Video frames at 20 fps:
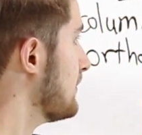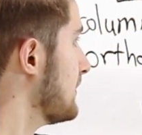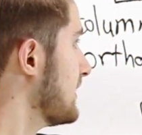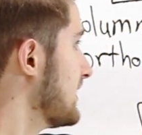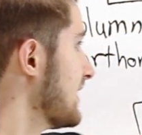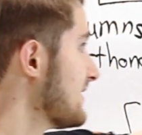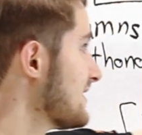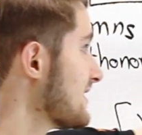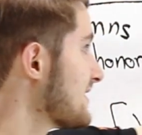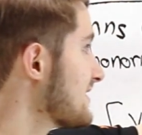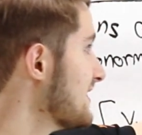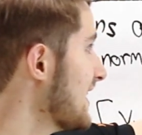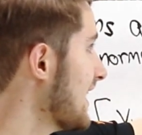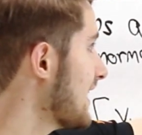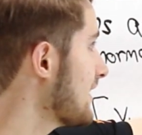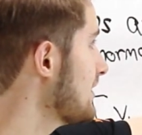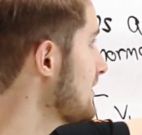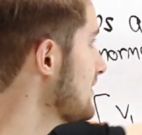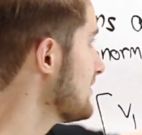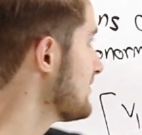But that's
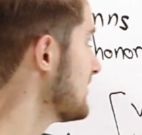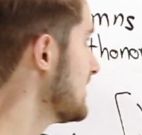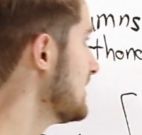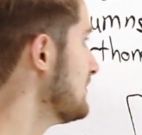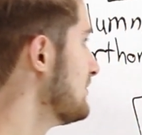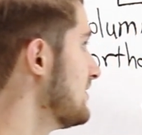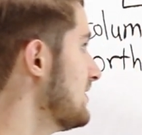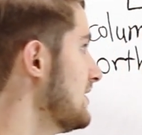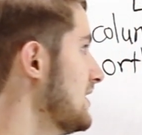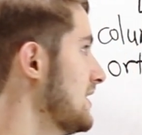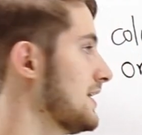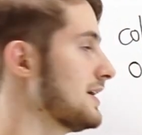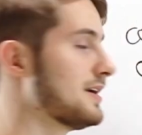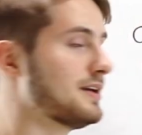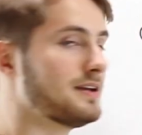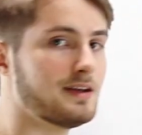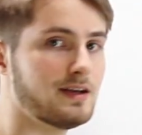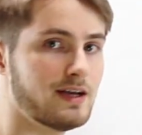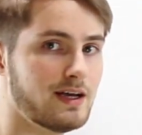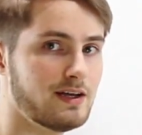exactly the same
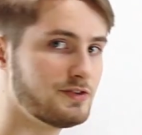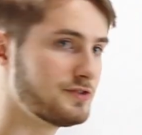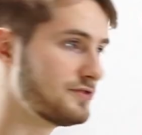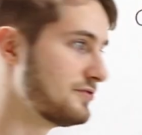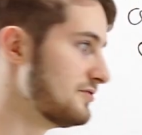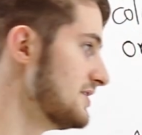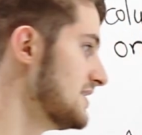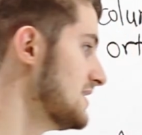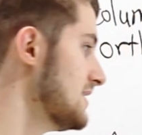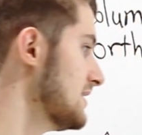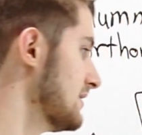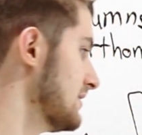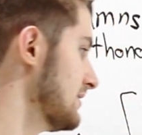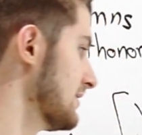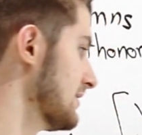thing as V